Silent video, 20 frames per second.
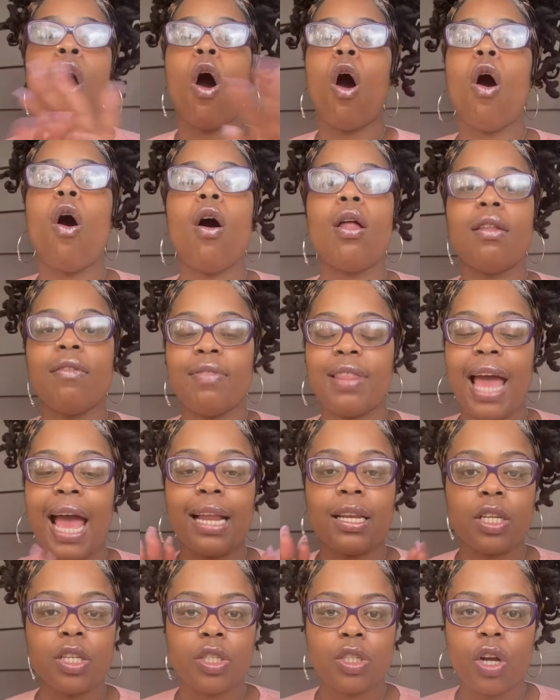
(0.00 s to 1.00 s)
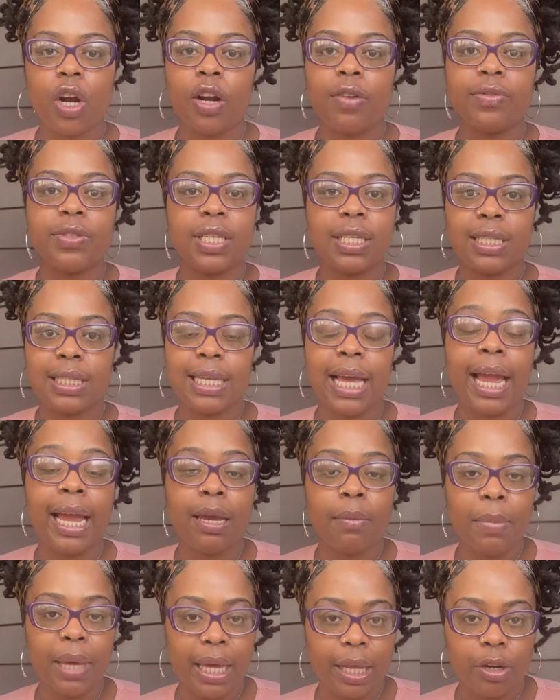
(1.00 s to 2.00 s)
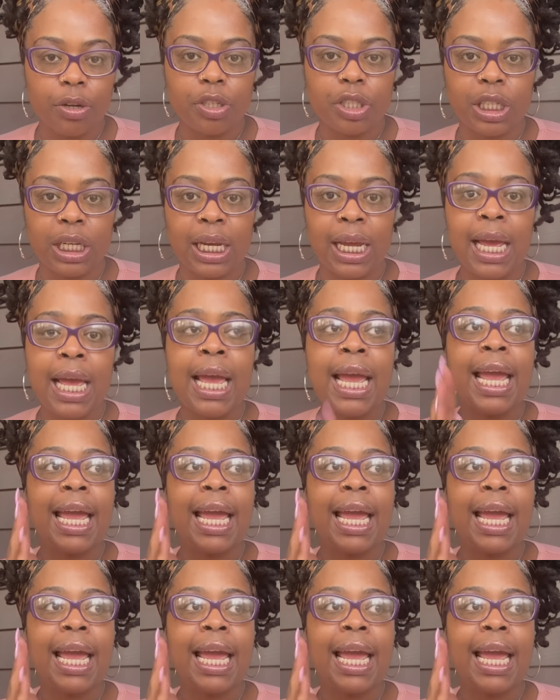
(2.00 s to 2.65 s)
all of that deserves the same energy.